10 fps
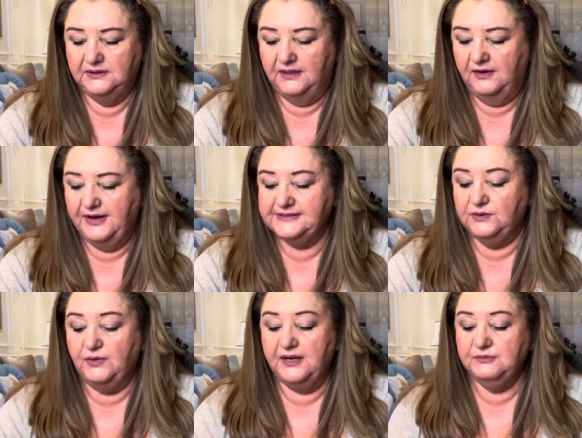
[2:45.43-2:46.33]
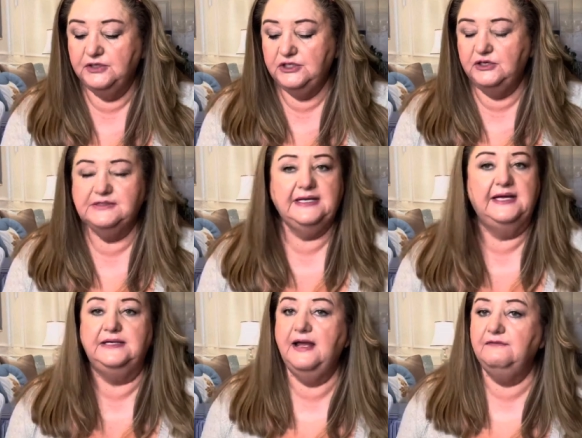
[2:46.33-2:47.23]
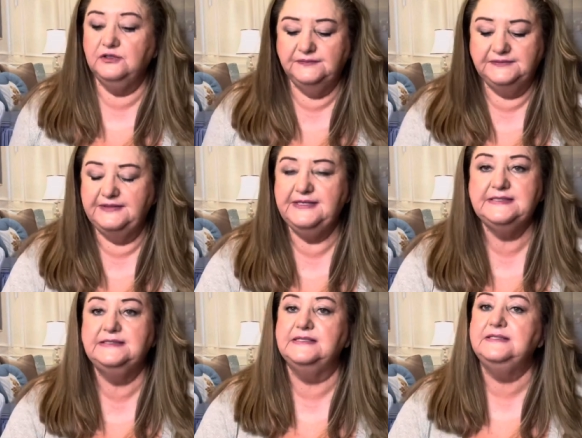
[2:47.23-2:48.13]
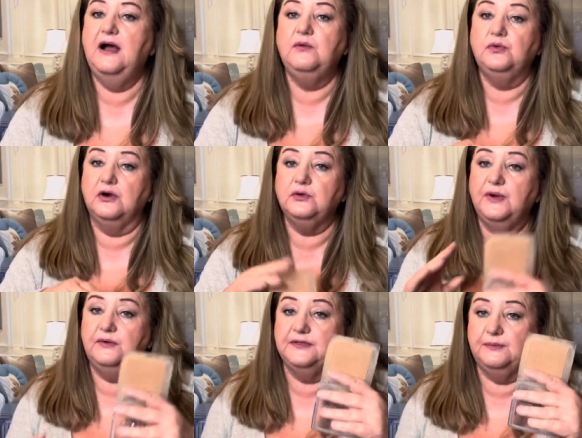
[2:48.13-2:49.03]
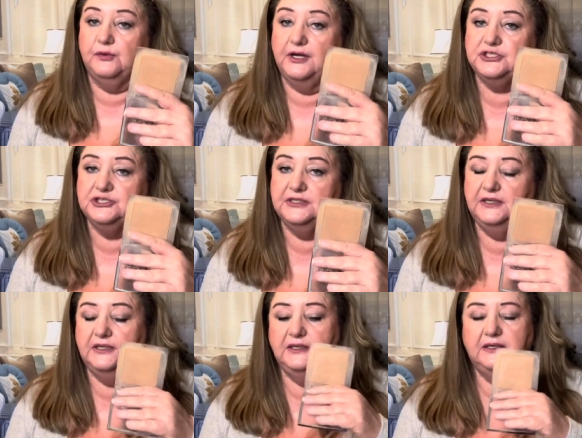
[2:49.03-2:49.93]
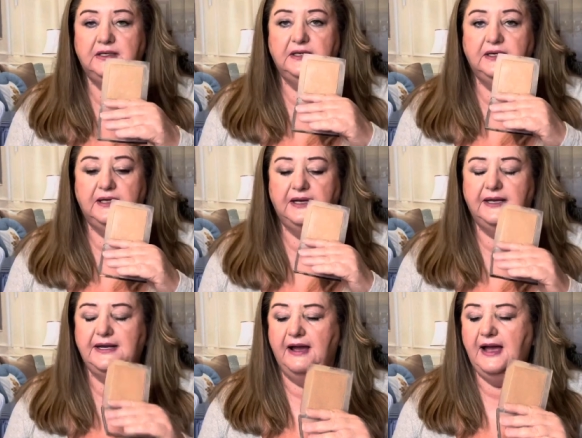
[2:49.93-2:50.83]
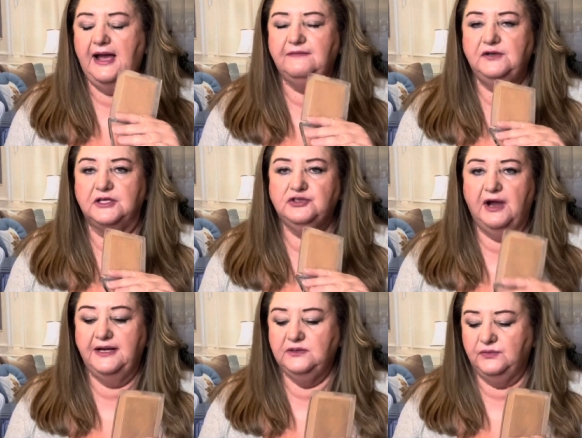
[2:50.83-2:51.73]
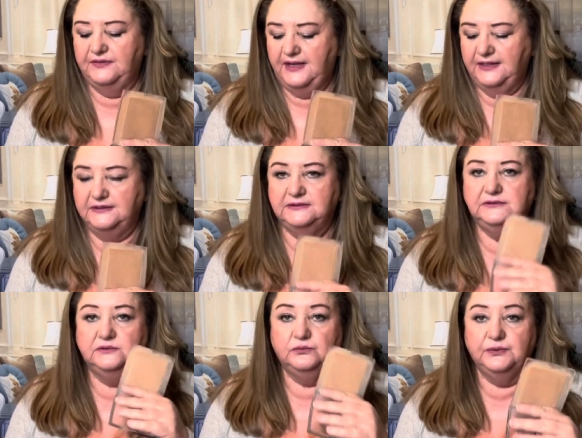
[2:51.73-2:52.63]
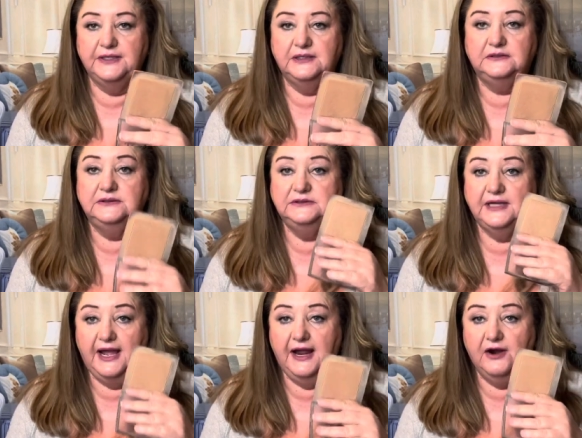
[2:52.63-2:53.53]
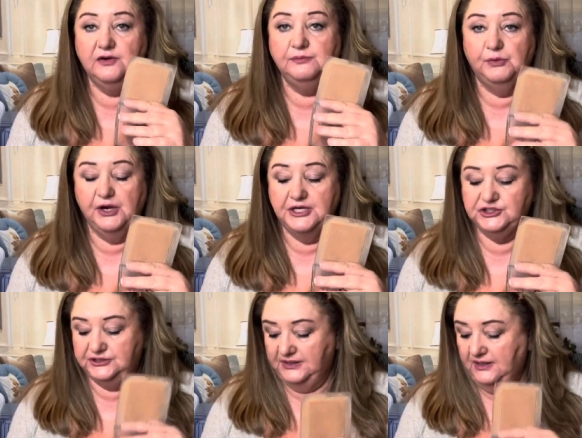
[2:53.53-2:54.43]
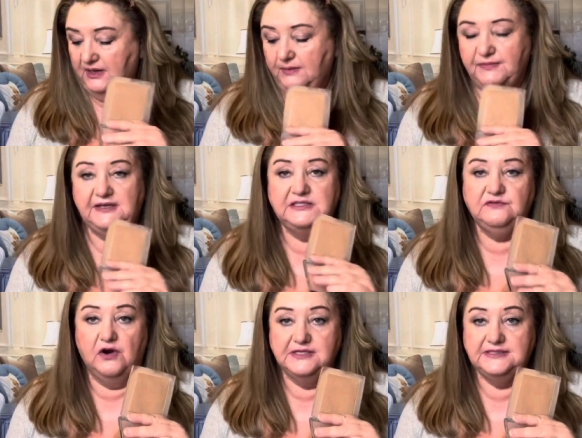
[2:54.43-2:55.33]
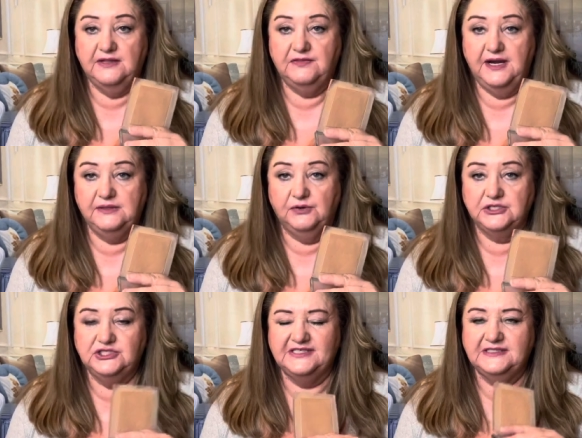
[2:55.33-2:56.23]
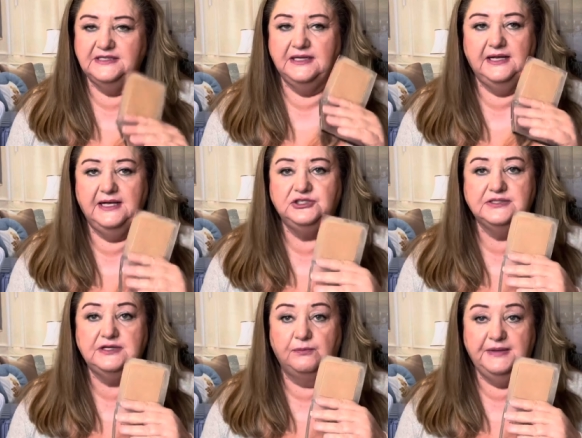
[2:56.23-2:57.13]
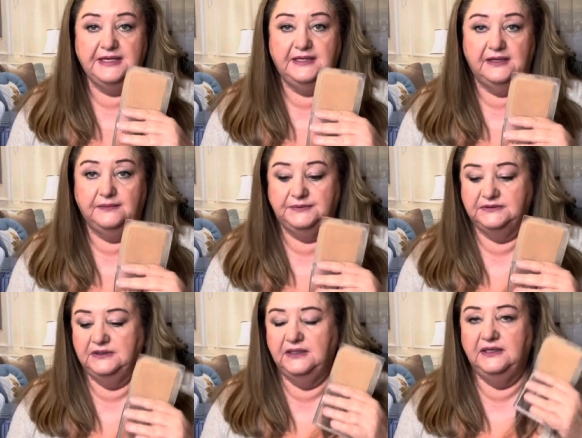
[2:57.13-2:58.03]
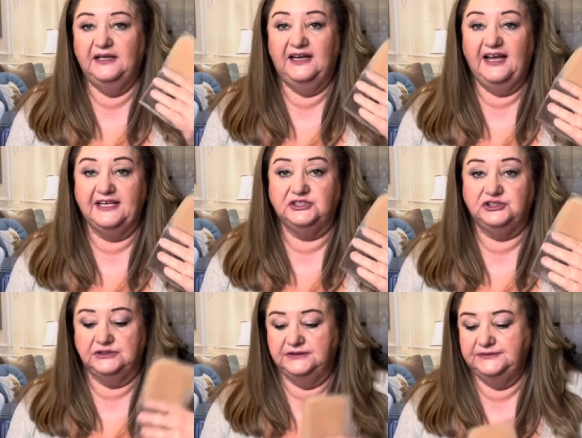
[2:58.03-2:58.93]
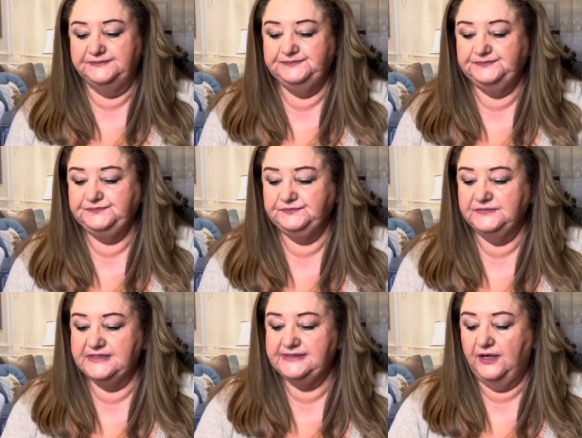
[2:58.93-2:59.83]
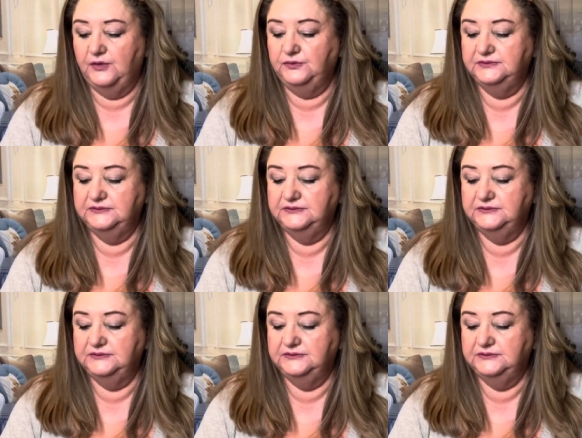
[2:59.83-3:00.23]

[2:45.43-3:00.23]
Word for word: All right, so what I'm gonna use, and never, this does not work well with a brush. Now, I've not tried it with a real hair brush, but as far as synthetic brushes, it just don't pick it up like it should. So,